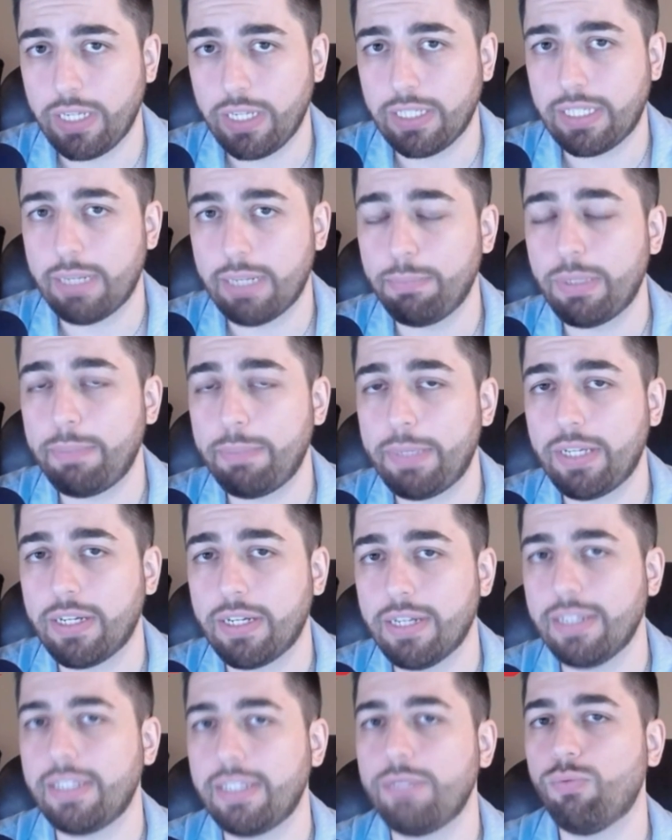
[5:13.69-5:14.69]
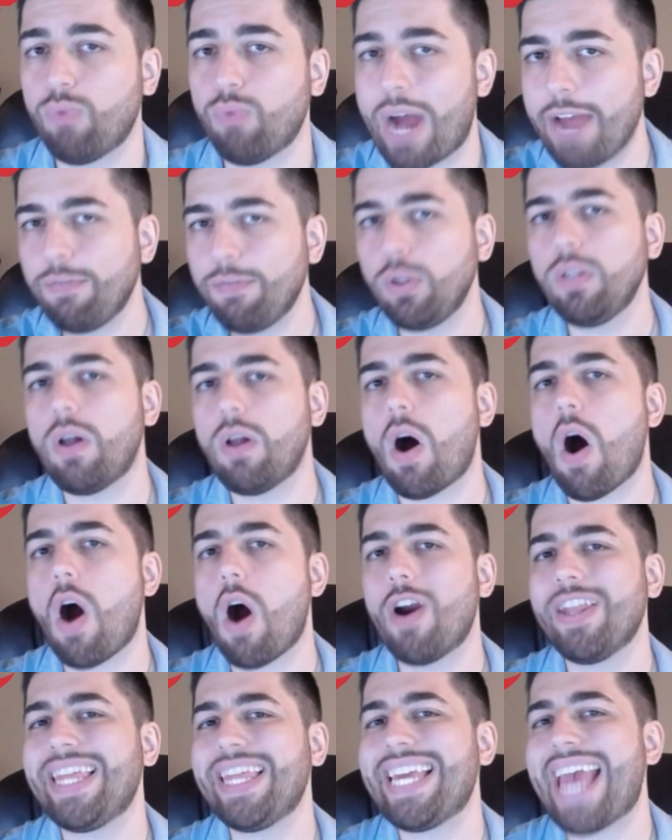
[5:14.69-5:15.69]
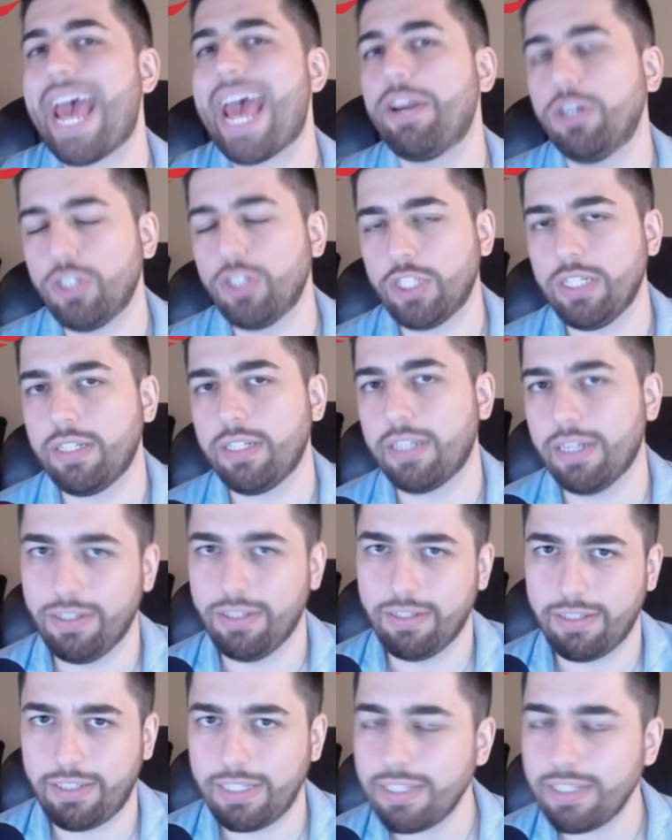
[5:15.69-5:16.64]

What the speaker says: simply because Rival are the Energy killers.